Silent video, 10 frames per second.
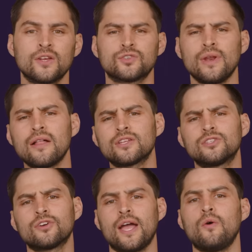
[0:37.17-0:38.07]
So now
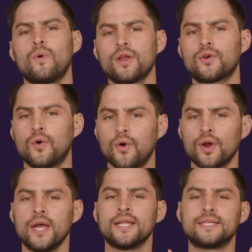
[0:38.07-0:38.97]
let's look at what a core